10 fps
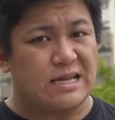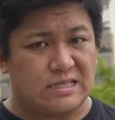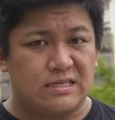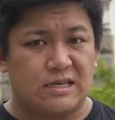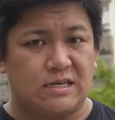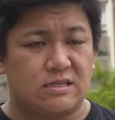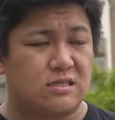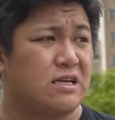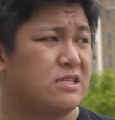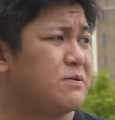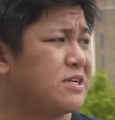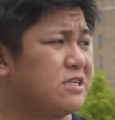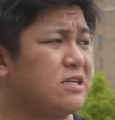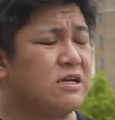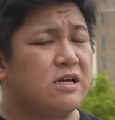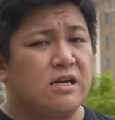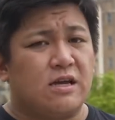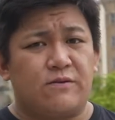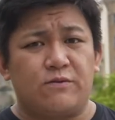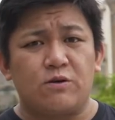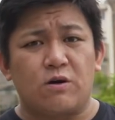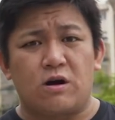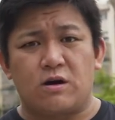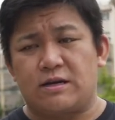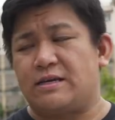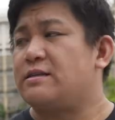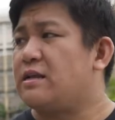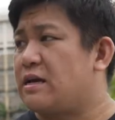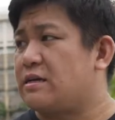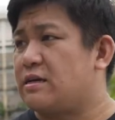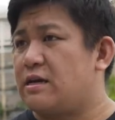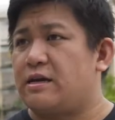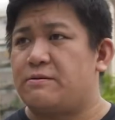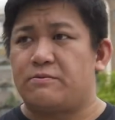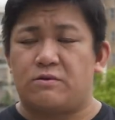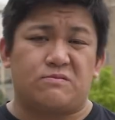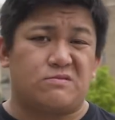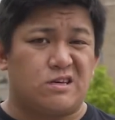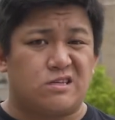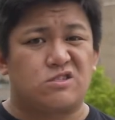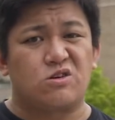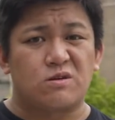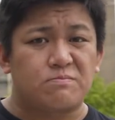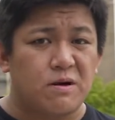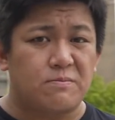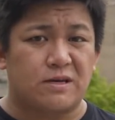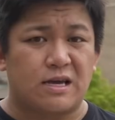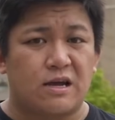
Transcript: that needed, especially if you are in like a certain public